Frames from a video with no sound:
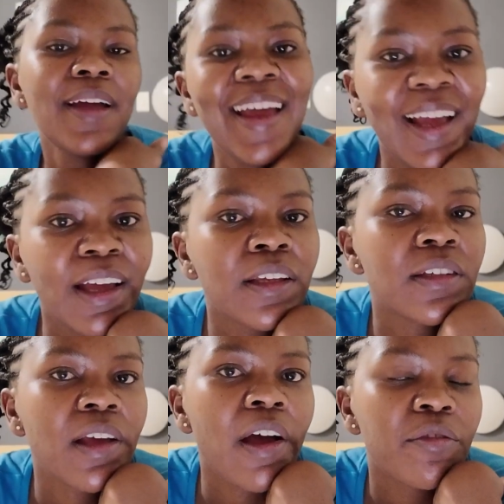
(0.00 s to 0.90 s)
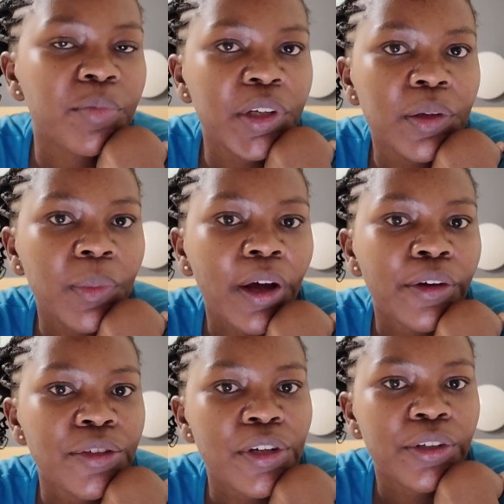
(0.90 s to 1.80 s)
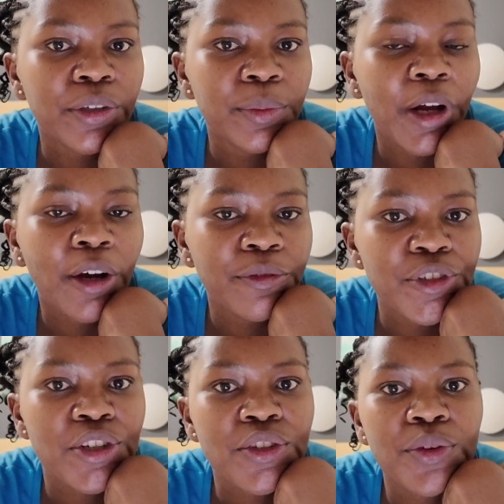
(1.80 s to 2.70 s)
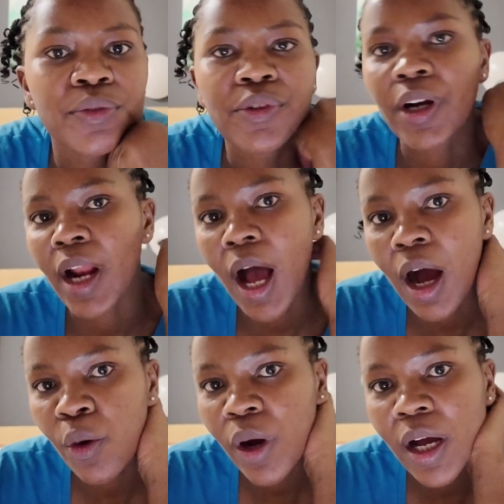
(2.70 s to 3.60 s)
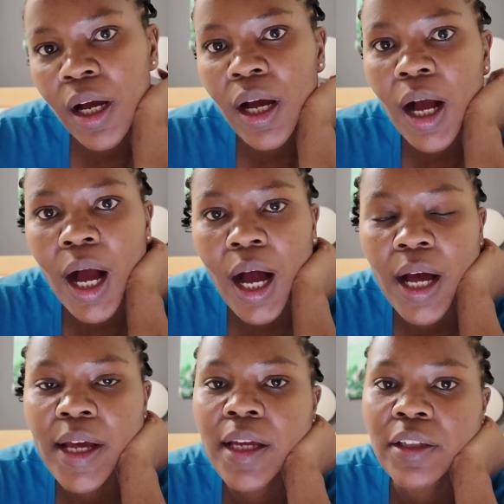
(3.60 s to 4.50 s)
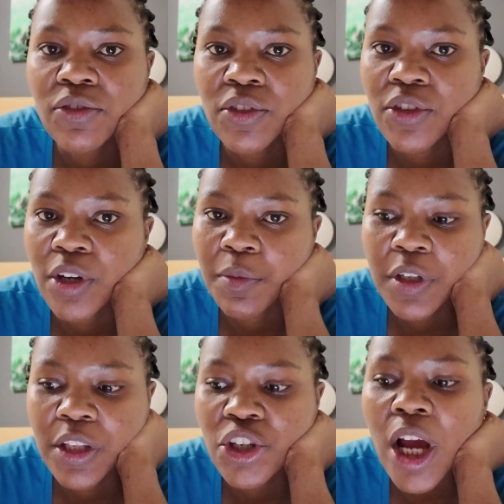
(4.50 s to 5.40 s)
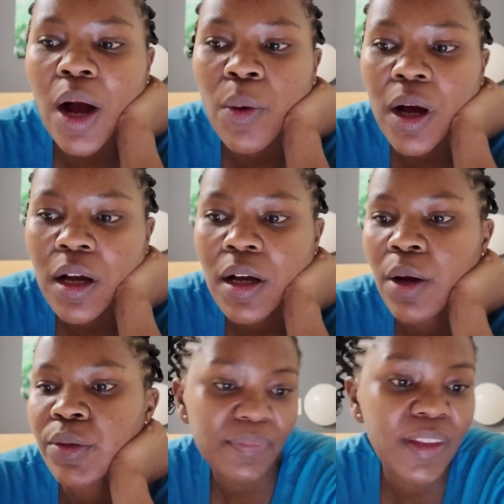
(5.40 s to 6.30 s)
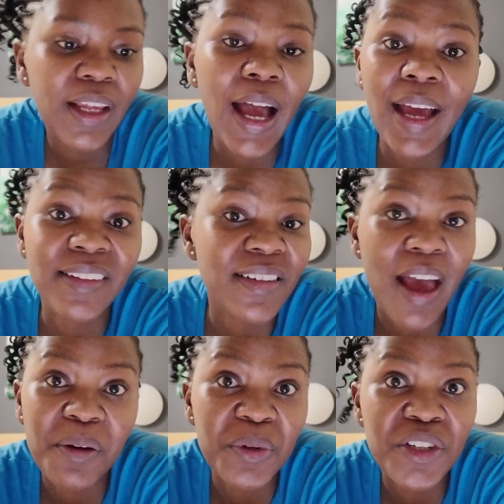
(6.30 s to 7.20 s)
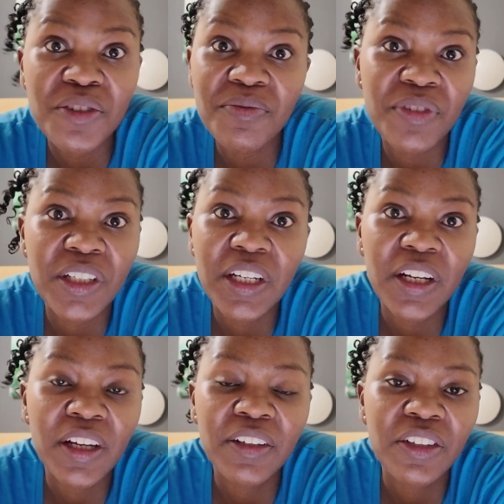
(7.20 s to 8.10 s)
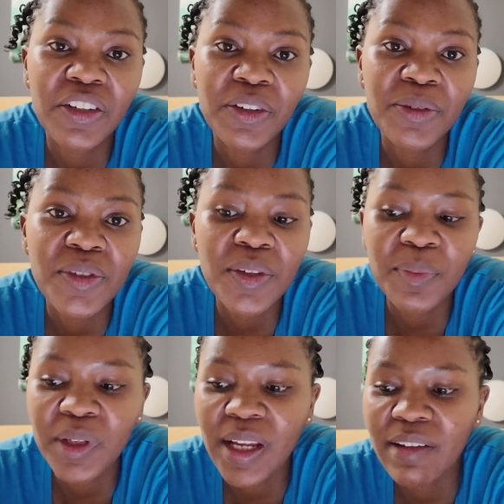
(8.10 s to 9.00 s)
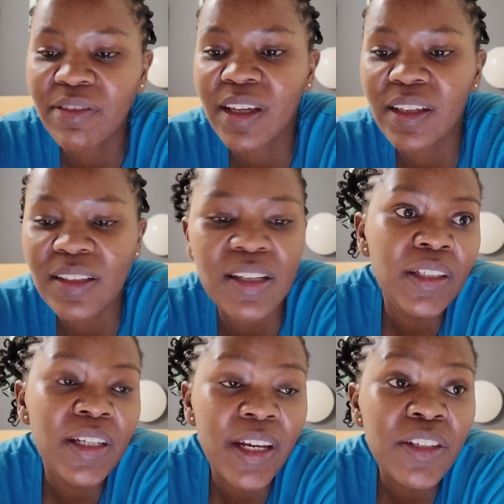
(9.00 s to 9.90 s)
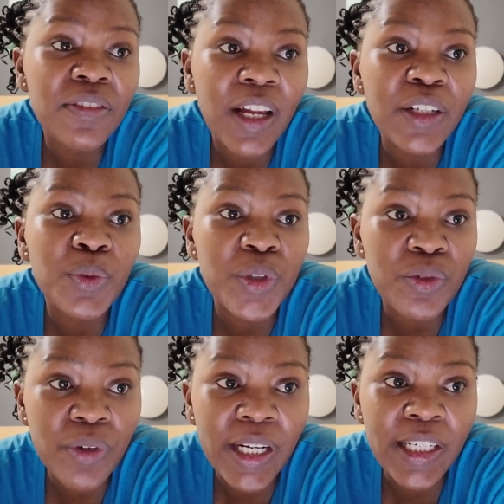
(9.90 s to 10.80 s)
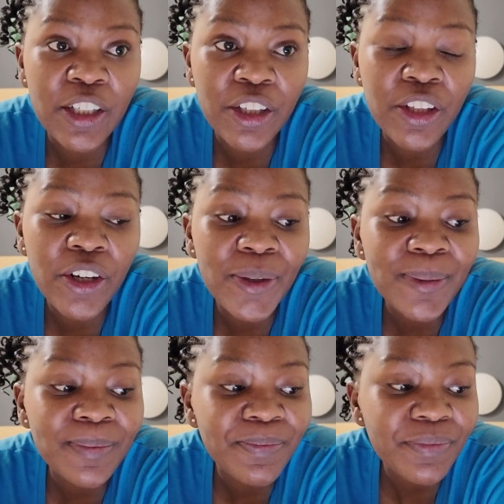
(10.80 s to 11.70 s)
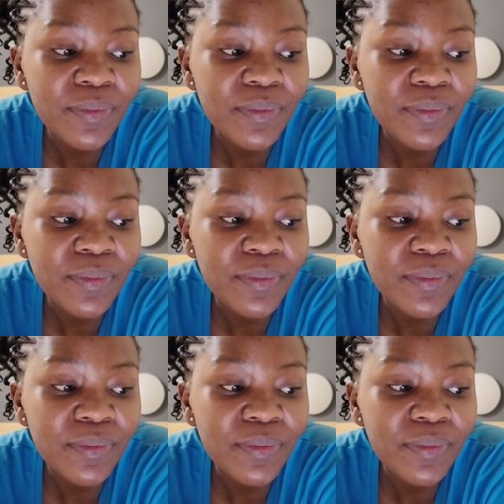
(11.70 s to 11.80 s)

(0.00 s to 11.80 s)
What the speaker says: Hey guys, I've been in my hotel room now for just over an hour. I just jumped in the shower. I had a sandwich for dinner, you know, simple life things. Today's flight was really good though.